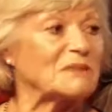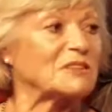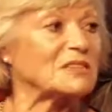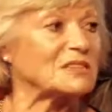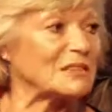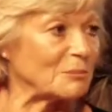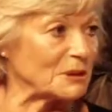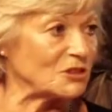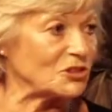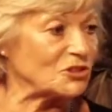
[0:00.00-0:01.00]
of a
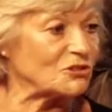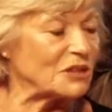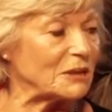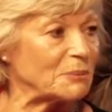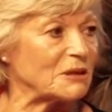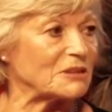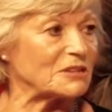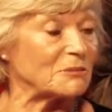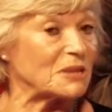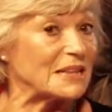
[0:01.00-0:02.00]
stubborn streak because
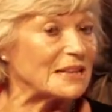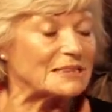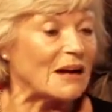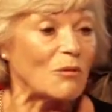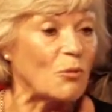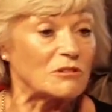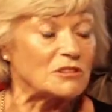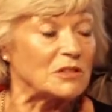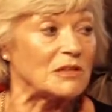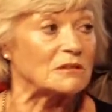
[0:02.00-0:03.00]
there were things I
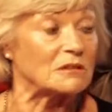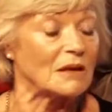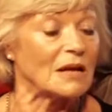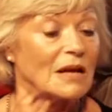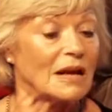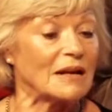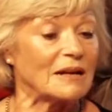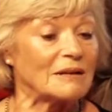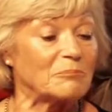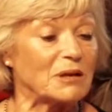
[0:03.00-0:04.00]
wanted.
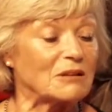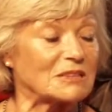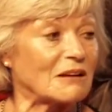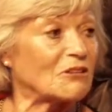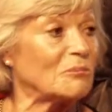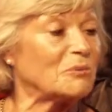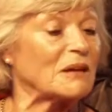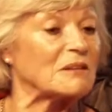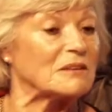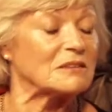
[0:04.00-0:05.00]
And because I got
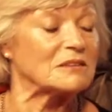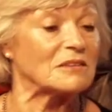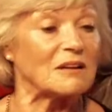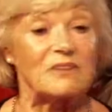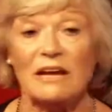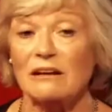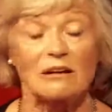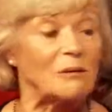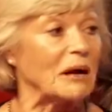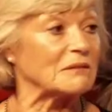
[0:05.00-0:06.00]
brothers and they could
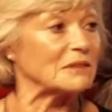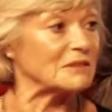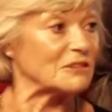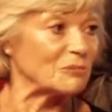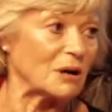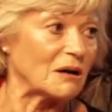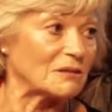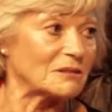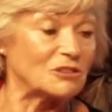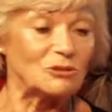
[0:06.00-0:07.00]
go out into the
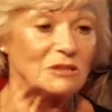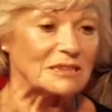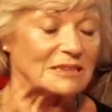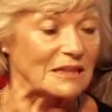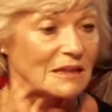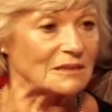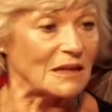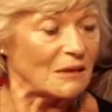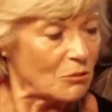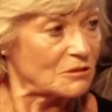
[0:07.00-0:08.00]
world and do these things,
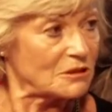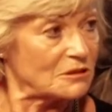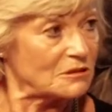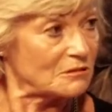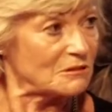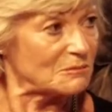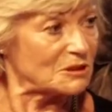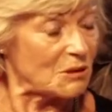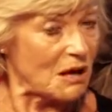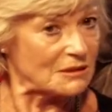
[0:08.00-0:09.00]
I wanted to do them
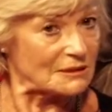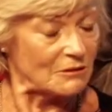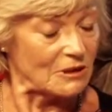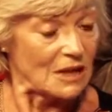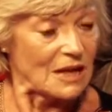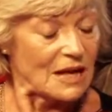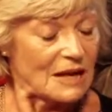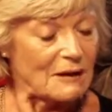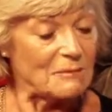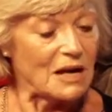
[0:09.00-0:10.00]
as well. So
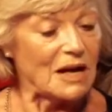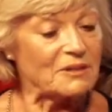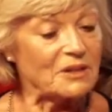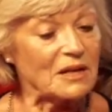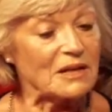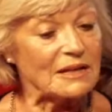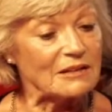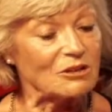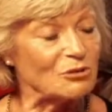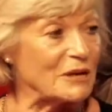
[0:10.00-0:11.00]
um, I think a
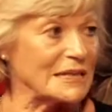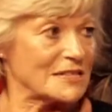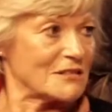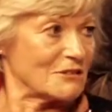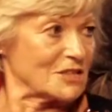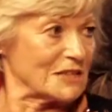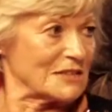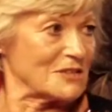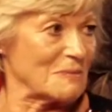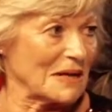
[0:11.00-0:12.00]
little grit got
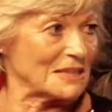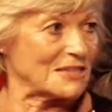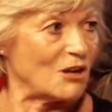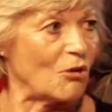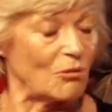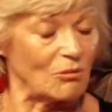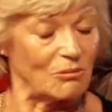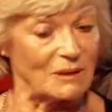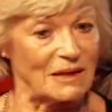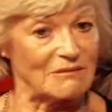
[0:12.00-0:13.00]
into my soul
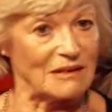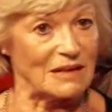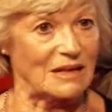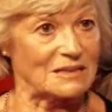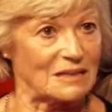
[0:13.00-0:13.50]
when I realised